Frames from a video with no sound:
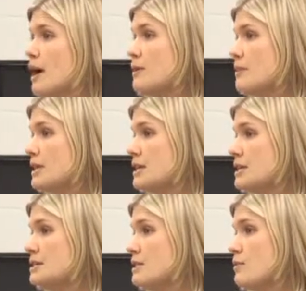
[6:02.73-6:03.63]
my
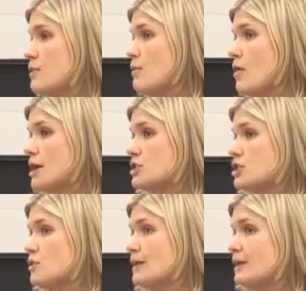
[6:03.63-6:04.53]
opinion is that we want
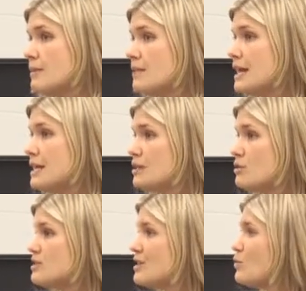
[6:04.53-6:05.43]
to eliminate
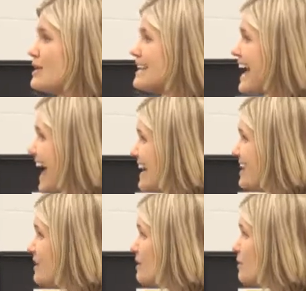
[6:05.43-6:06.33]
those that we can,
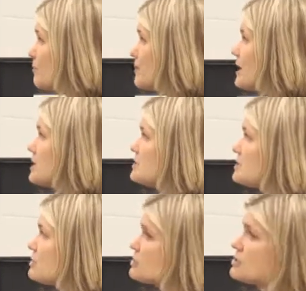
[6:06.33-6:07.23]
because
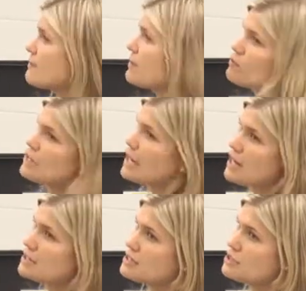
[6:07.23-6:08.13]
there's some that we
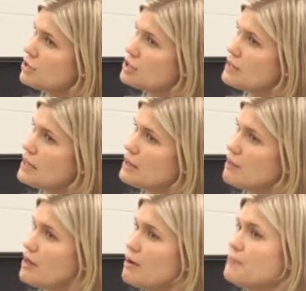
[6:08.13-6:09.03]
can't necessarily do anything
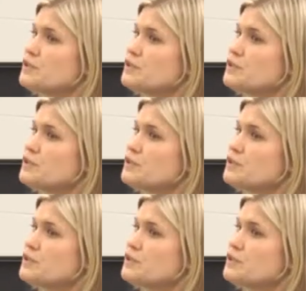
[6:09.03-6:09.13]
about.